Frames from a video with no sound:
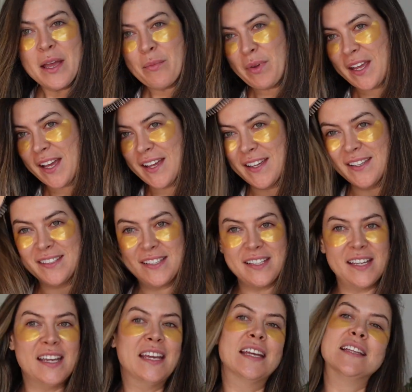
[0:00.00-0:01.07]

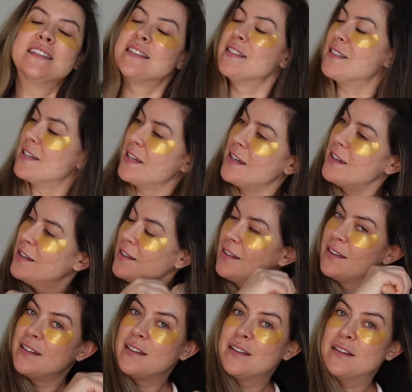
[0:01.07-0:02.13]
because it's
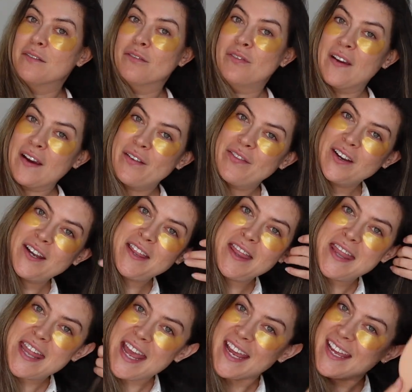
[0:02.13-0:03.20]
very, very
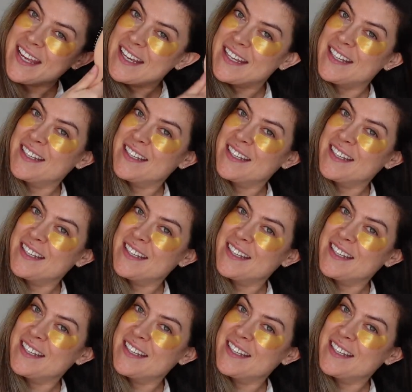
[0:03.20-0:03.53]
thick